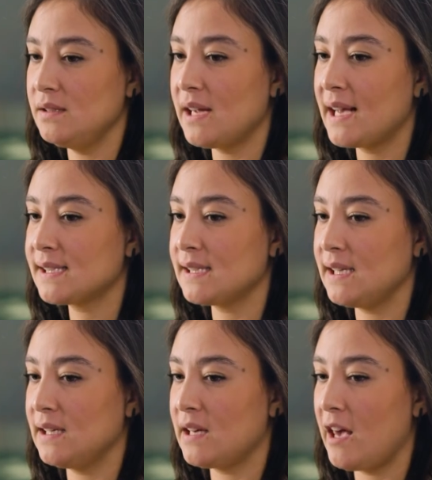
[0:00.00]

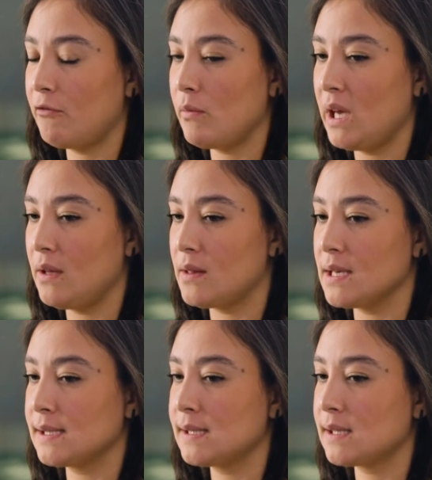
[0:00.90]
Udacity gave me
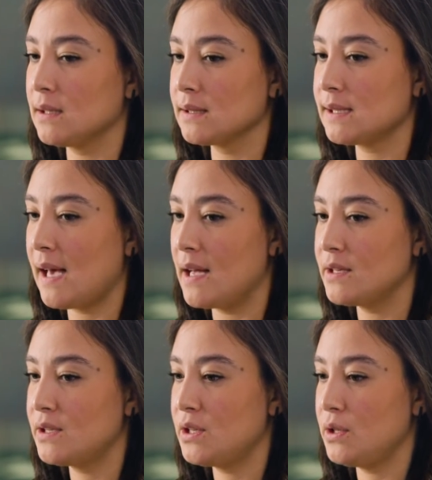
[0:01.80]
the skill
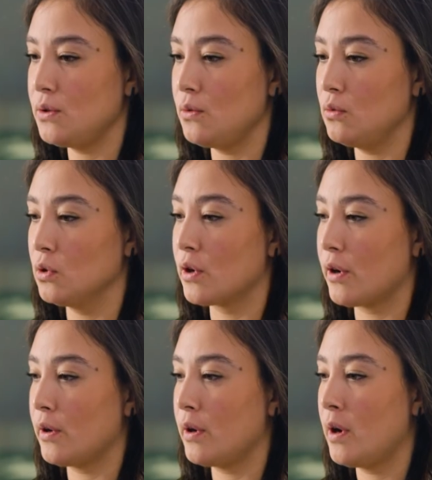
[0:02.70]
set to
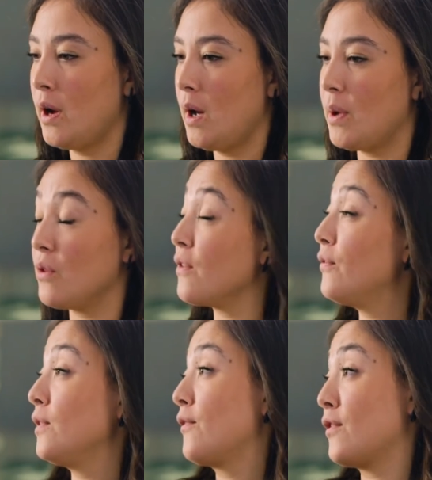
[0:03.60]
learn about the
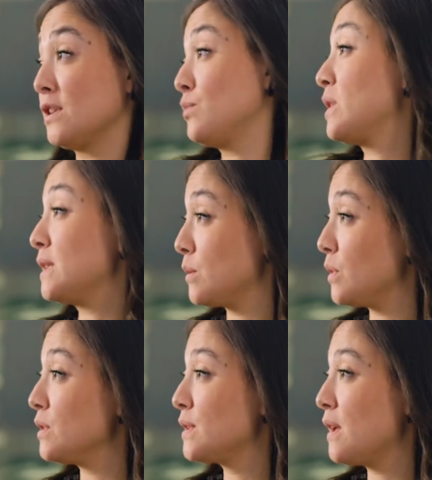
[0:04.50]
first
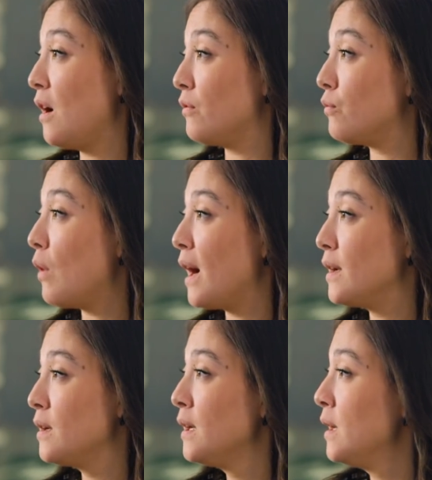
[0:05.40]
principles of what
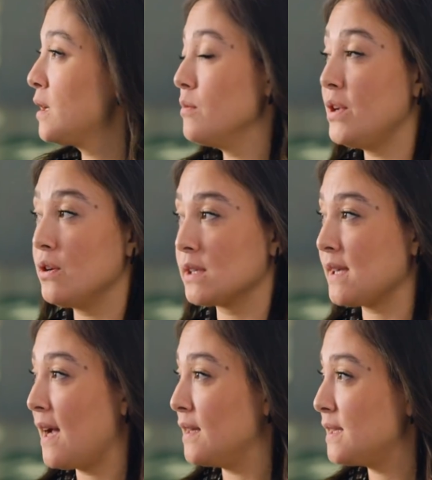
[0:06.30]
computer
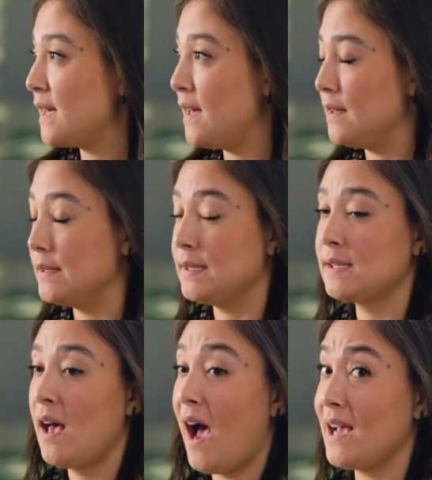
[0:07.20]
science
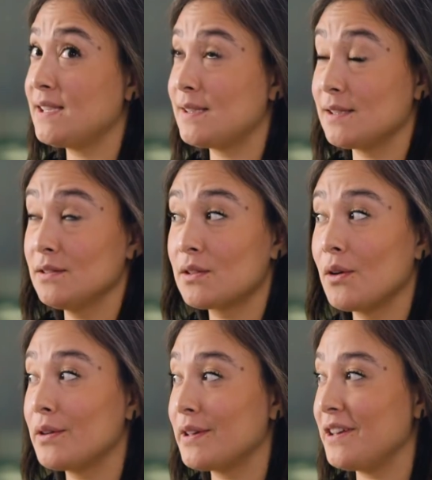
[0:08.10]
is. I still
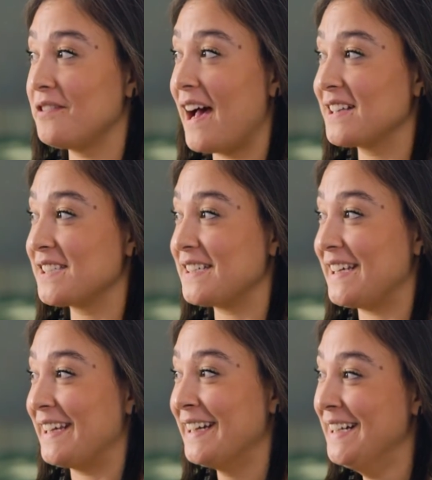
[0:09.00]
go to
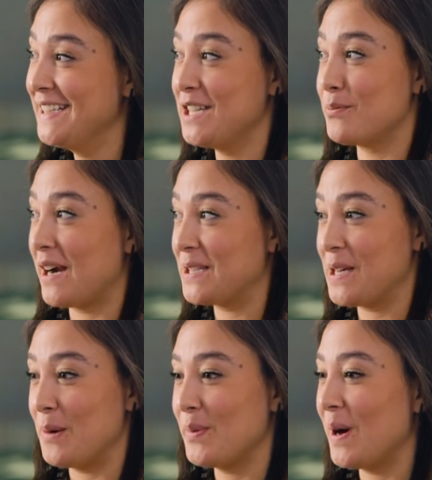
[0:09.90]
Udacity to
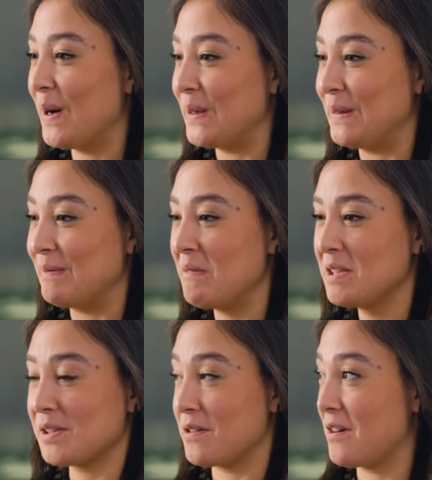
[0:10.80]
brush up on
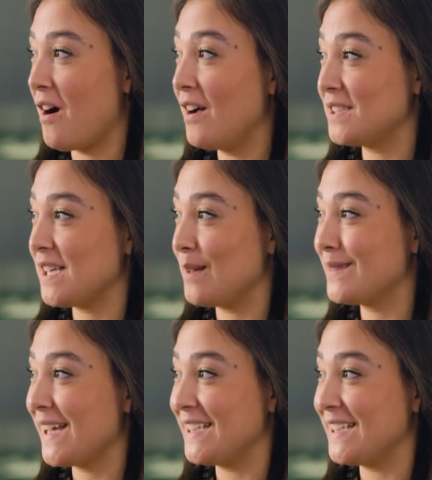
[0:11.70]
certain concepts.